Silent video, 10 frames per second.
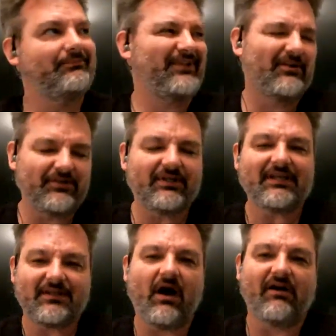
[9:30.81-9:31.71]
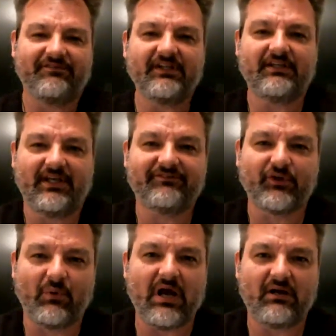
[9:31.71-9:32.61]
you get confident after a
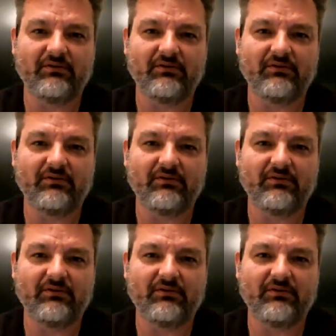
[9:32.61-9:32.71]
while.